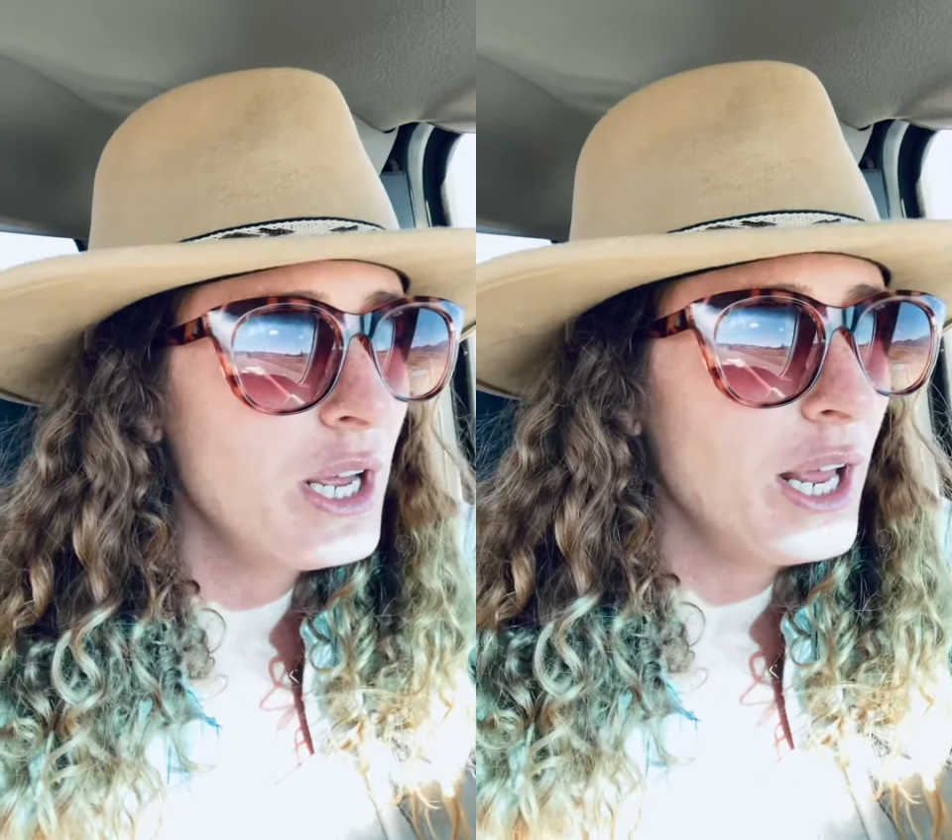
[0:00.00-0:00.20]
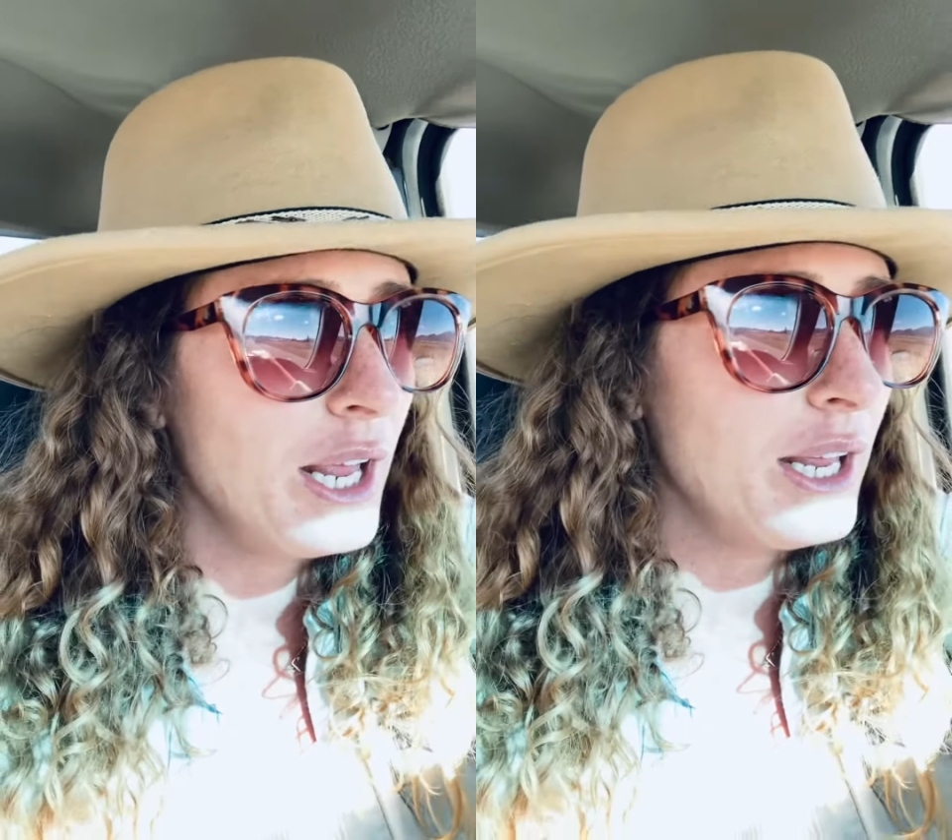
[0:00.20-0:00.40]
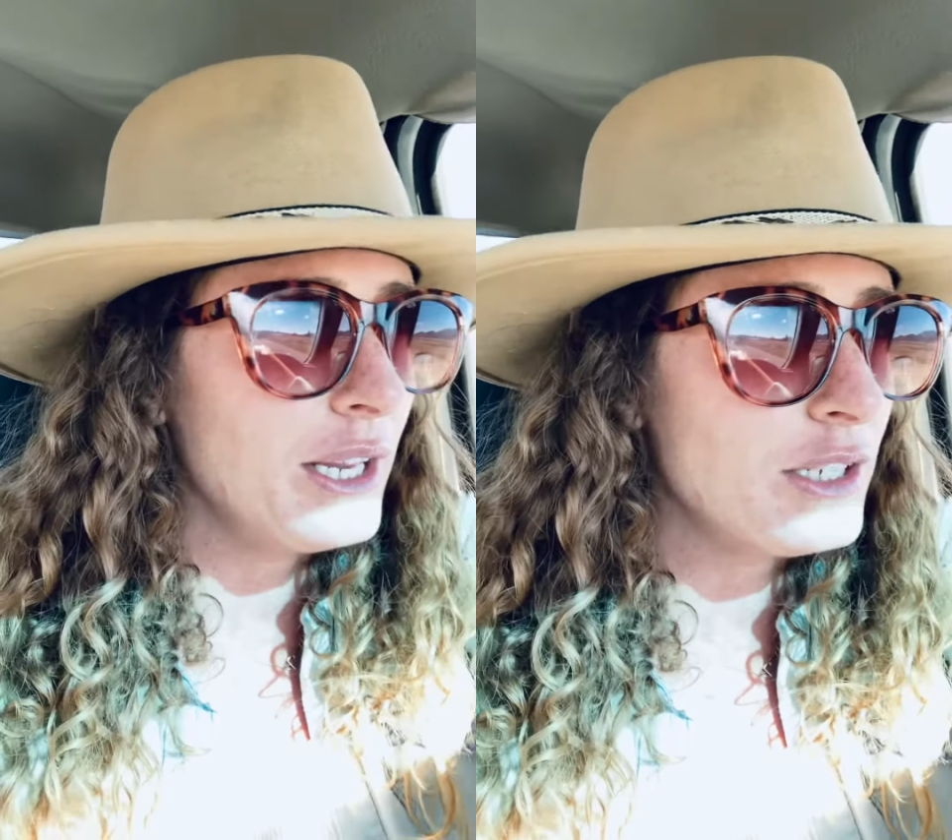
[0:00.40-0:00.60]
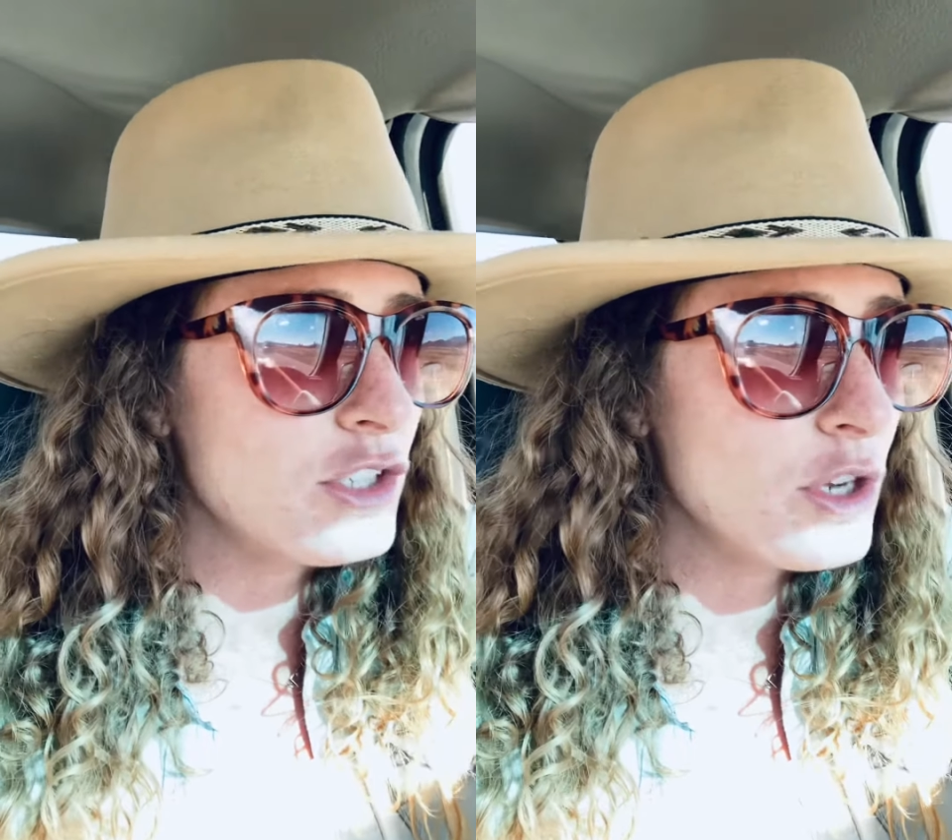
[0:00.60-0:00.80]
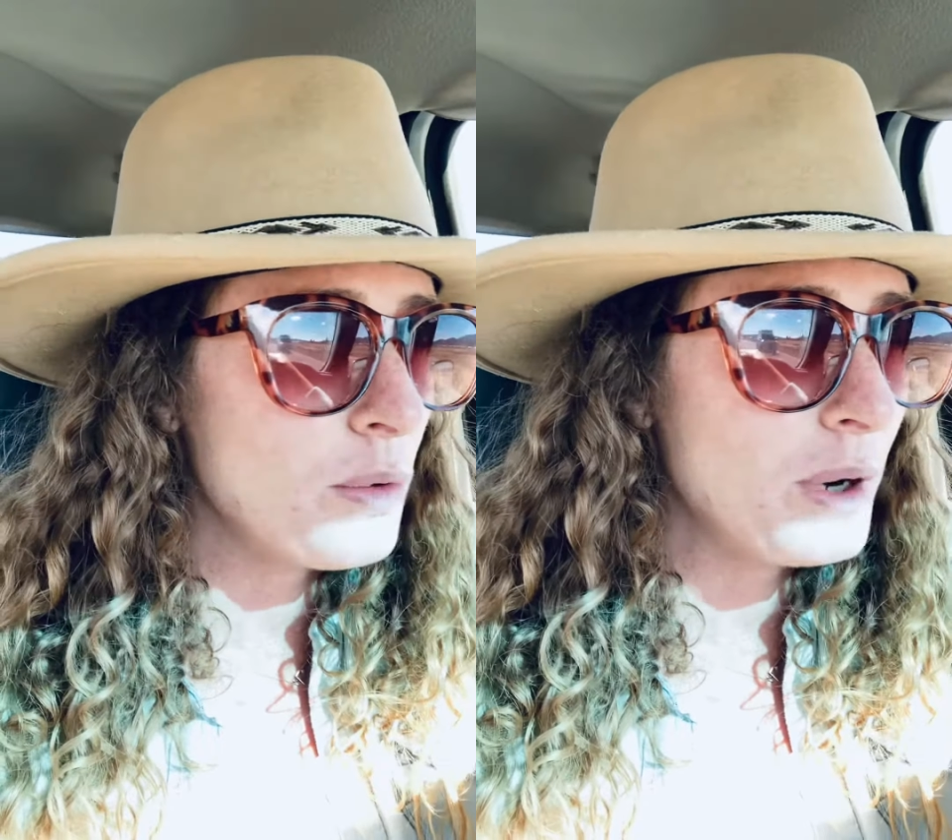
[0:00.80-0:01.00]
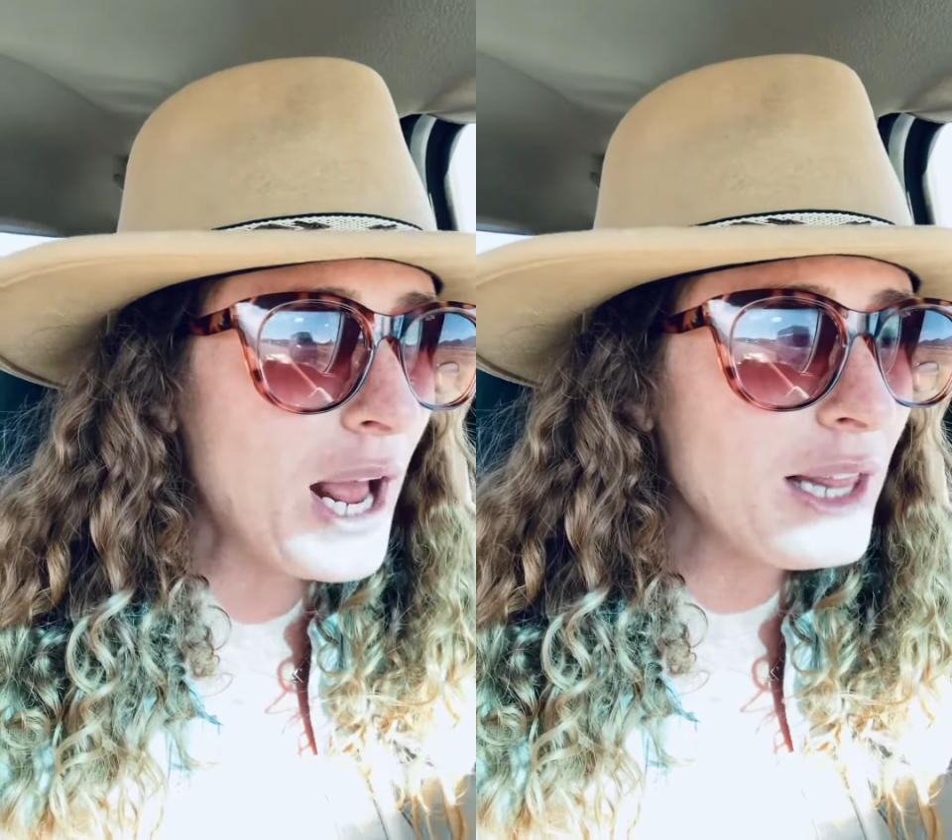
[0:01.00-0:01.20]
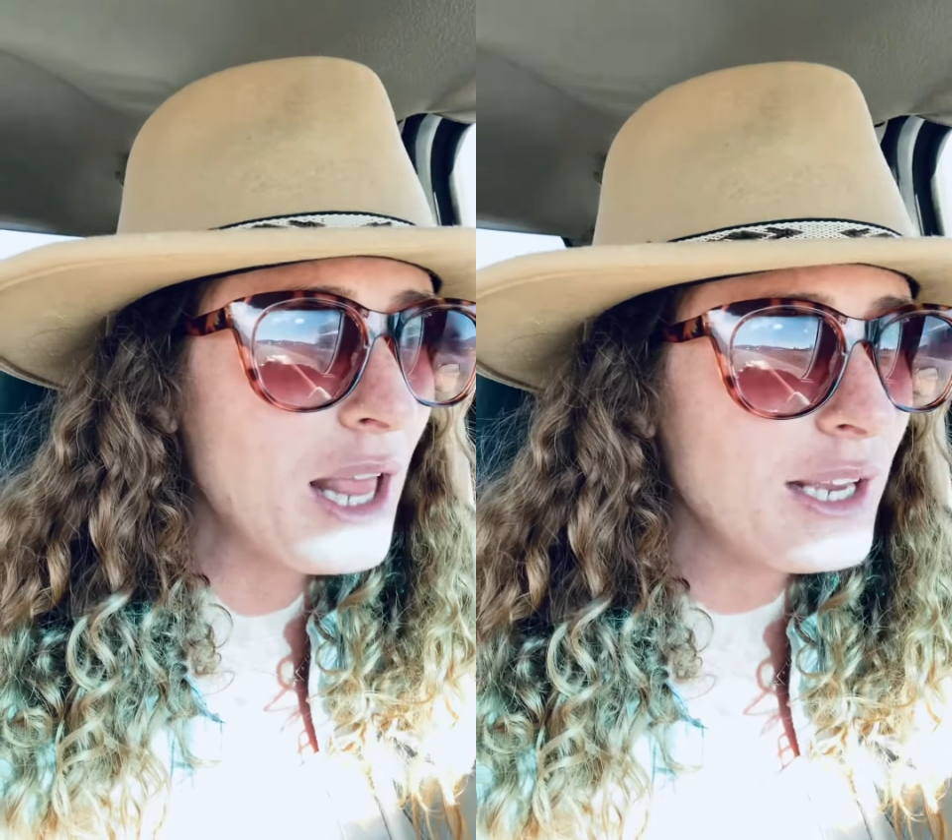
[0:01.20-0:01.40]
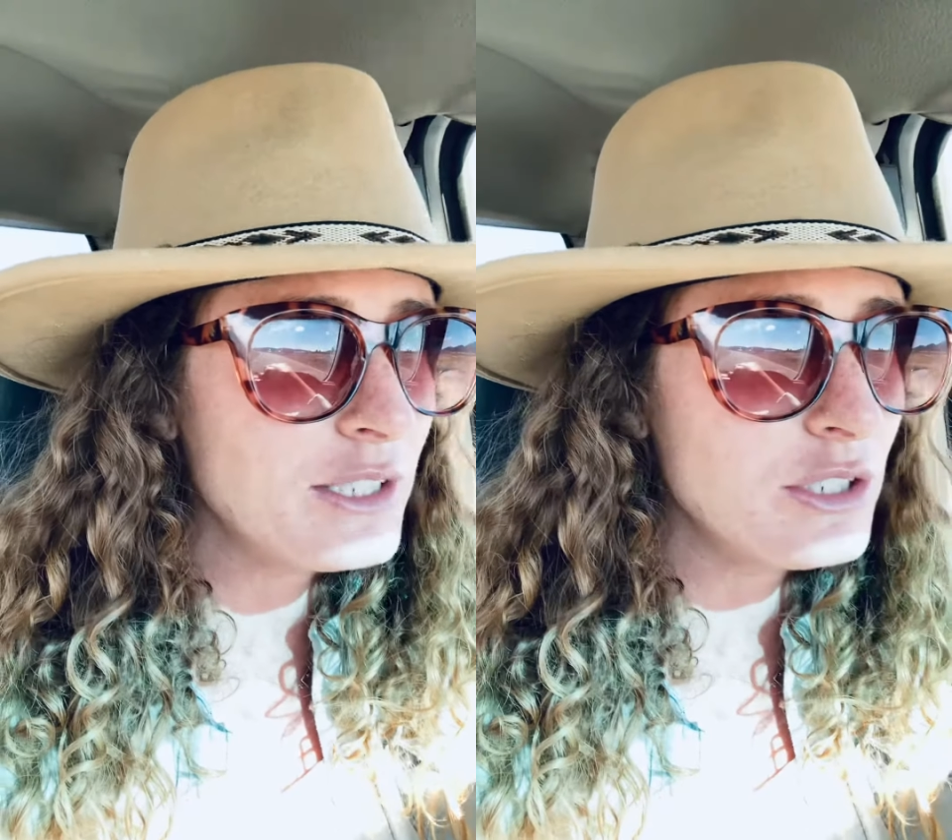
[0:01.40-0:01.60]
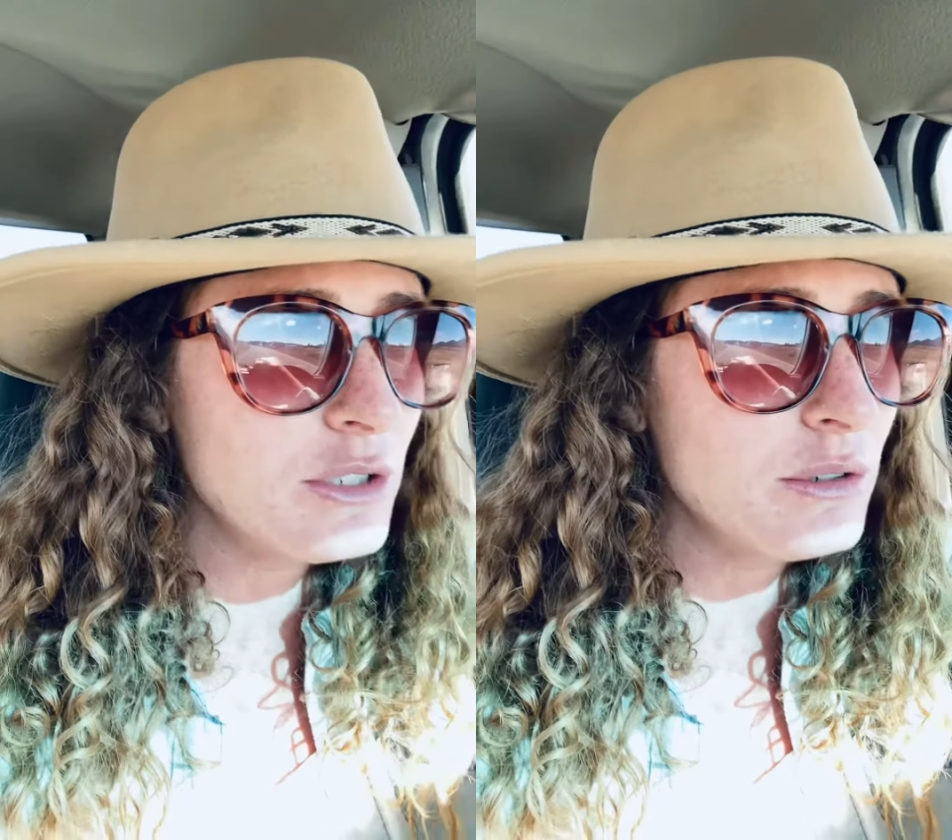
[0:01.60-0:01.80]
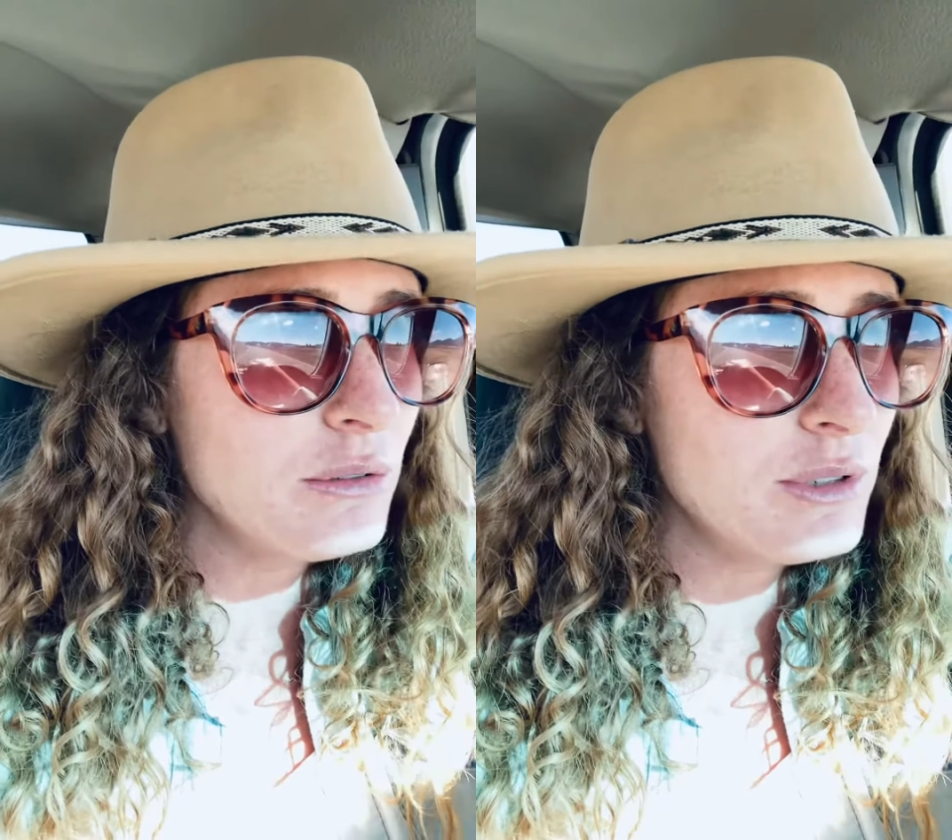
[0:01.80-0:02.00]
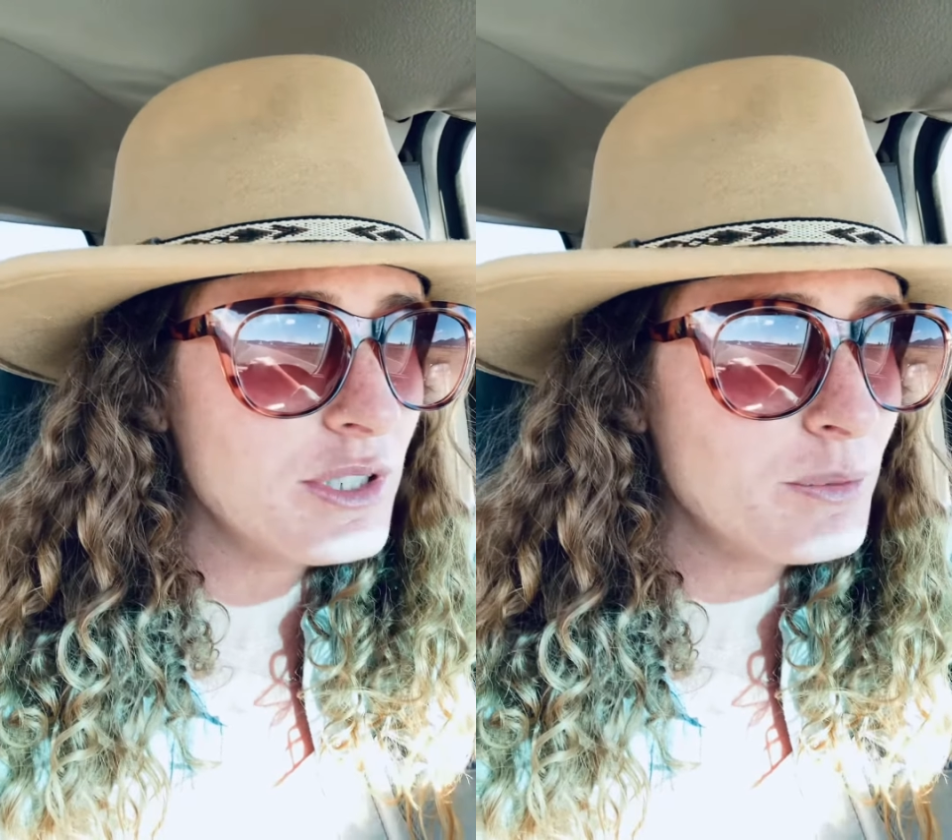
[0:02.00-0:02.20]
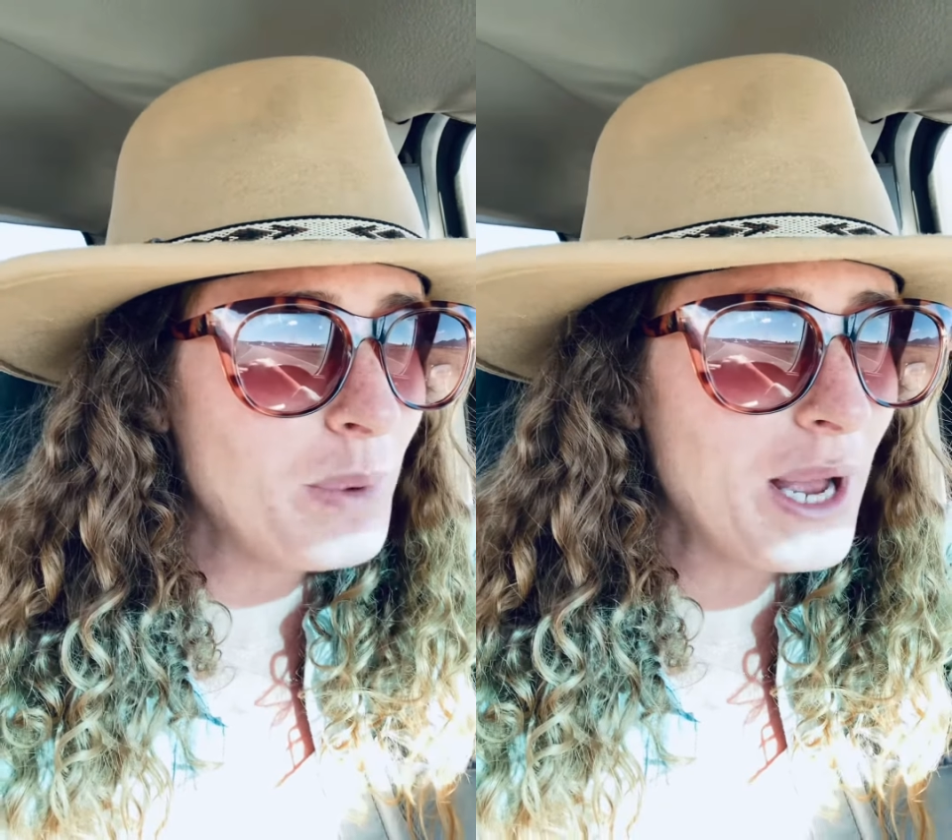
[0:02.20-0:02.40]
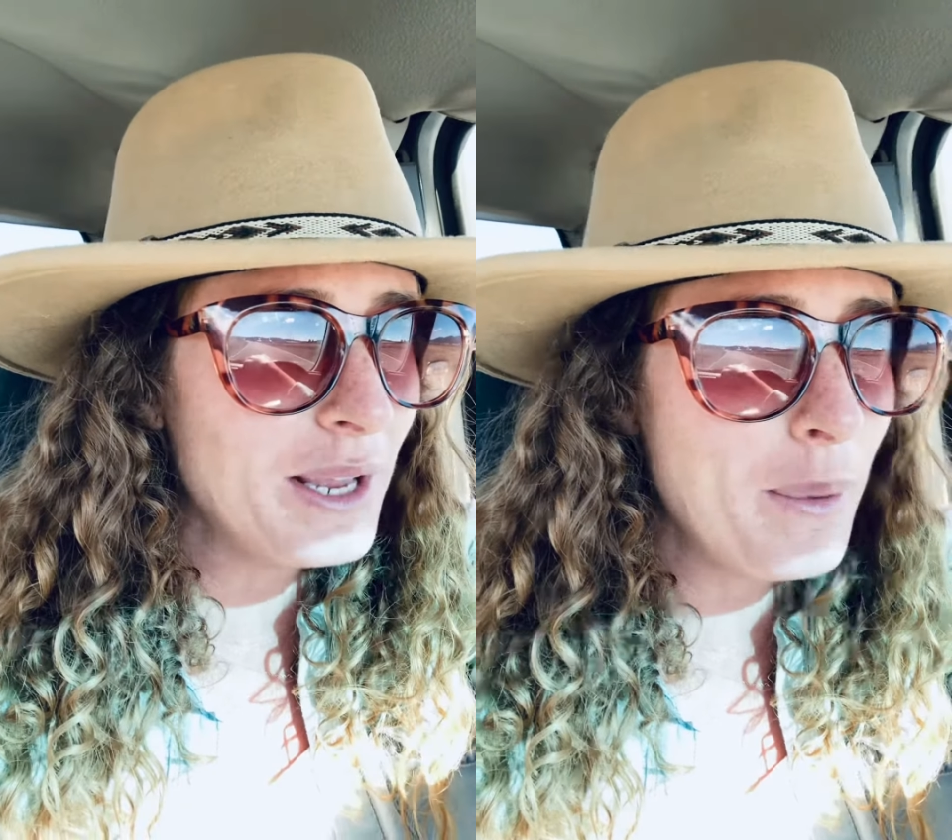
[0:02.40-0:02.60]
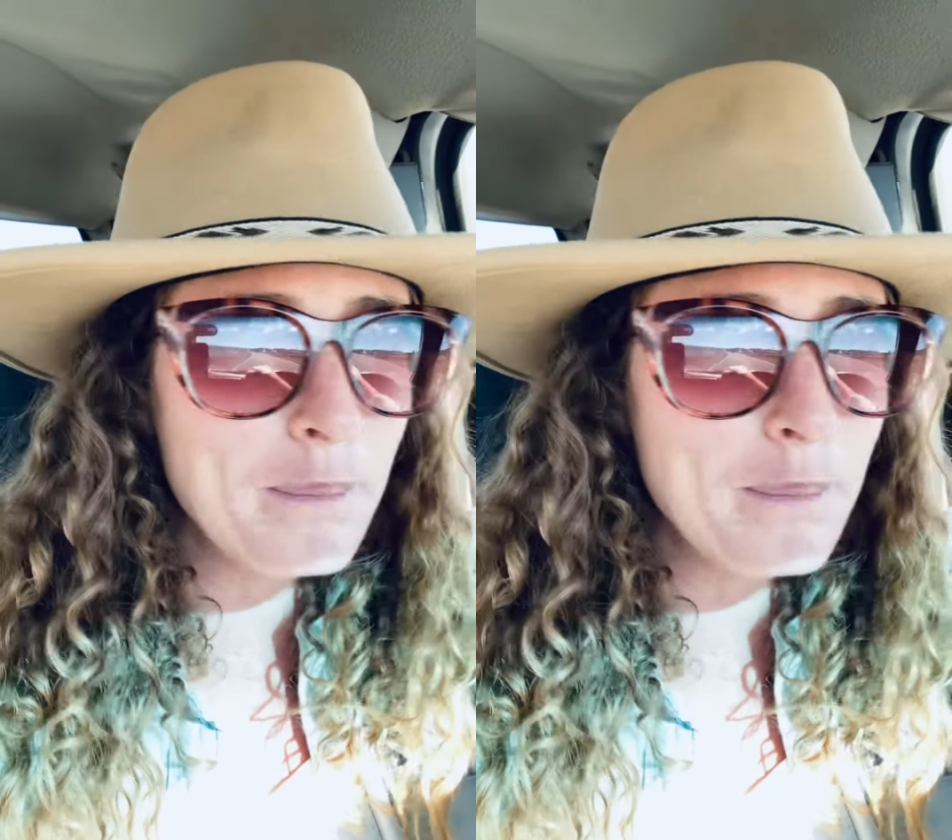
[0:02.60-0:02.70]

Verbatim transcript: And so what I like to do is buy a